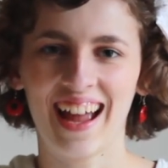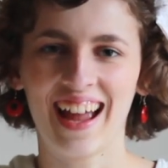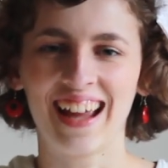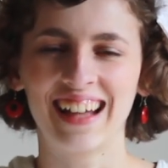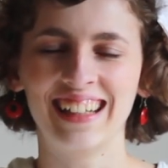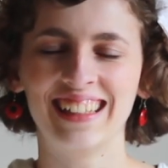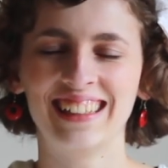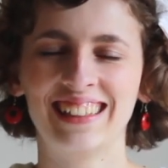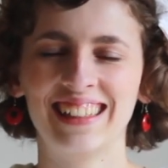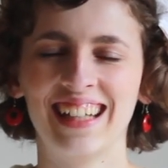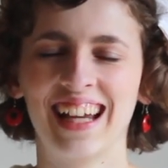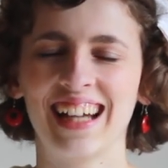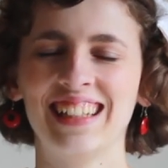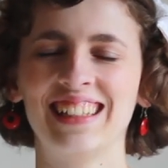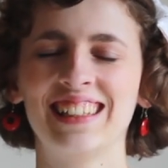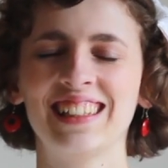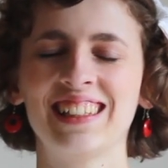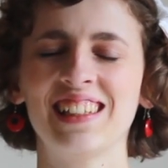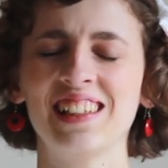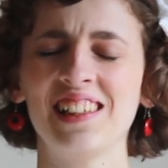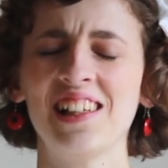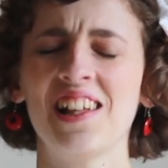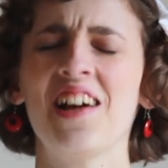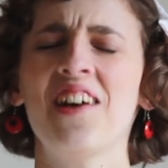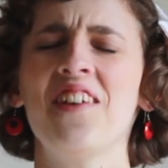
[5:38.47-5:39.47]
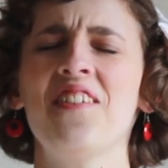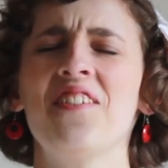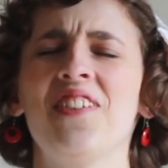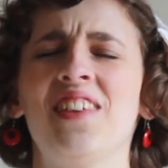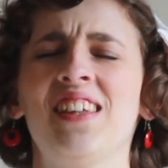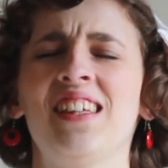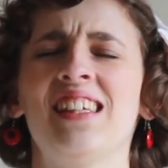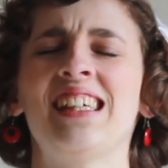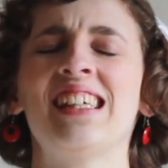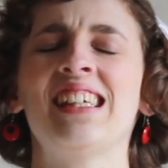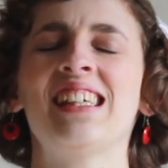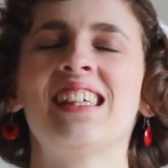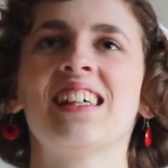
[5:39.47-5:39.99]
I, I just love
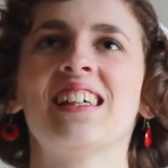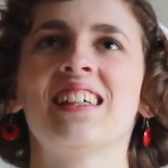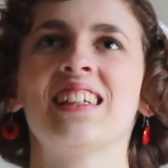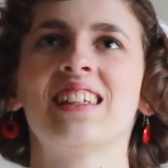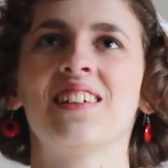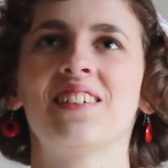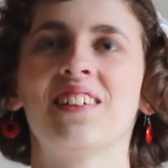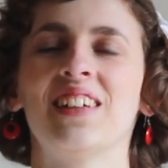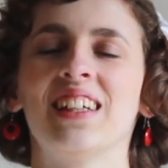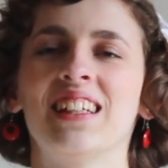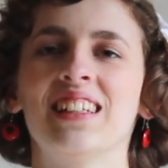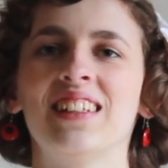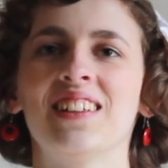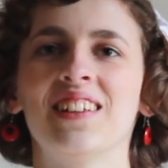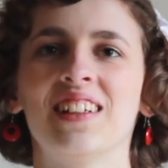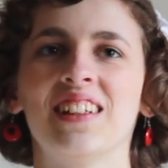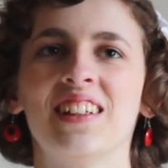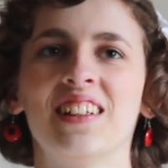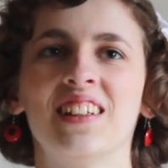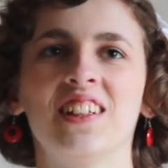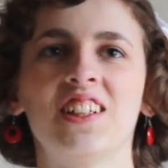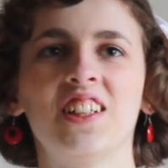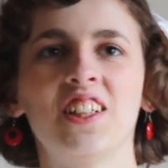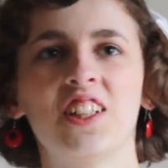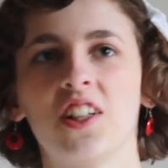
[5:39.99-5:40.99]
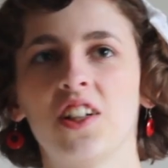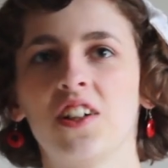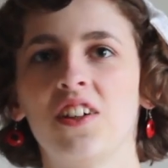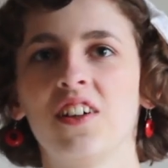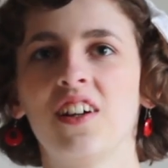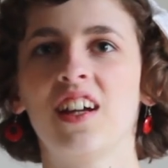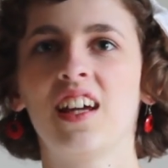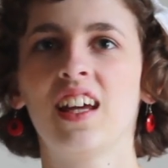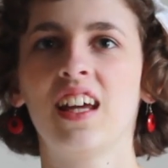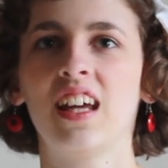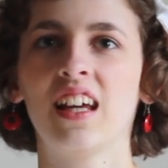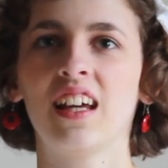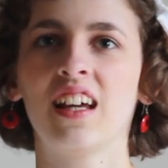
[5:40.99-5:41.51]
the details that went into it, the
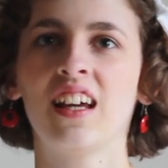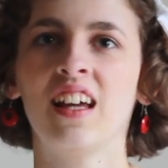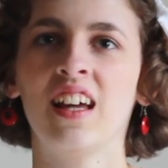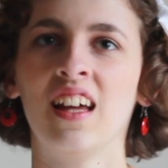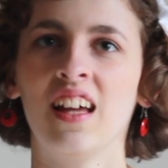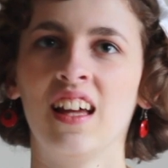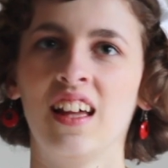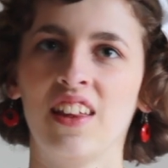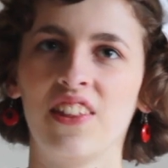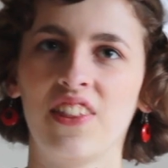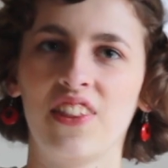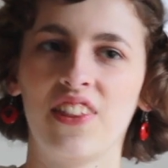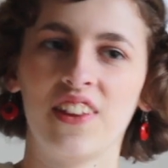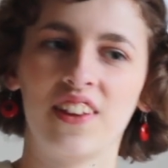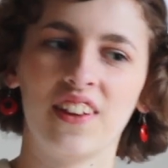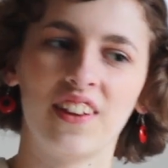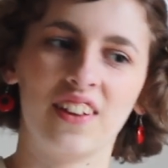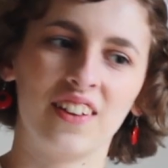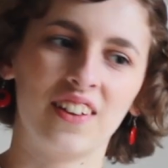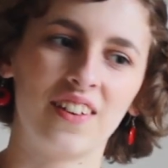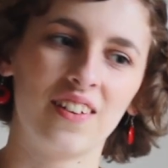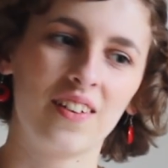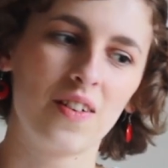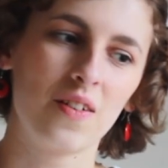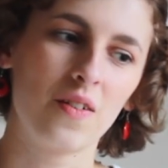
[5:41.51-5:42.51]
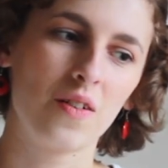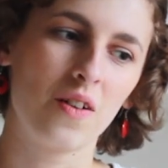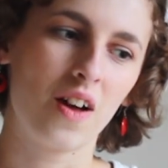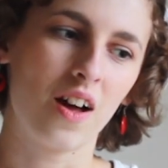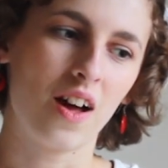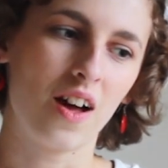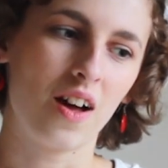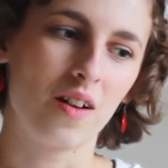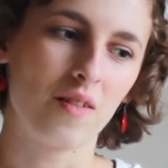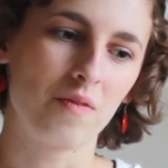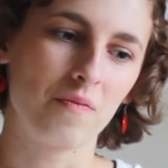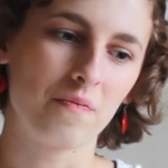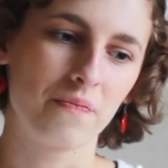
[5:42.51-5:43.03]
shirring, the
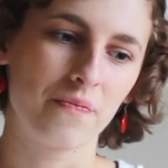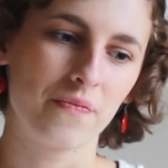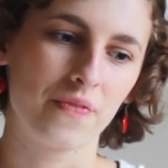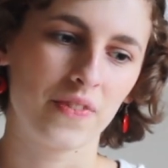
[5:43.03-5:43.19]
um,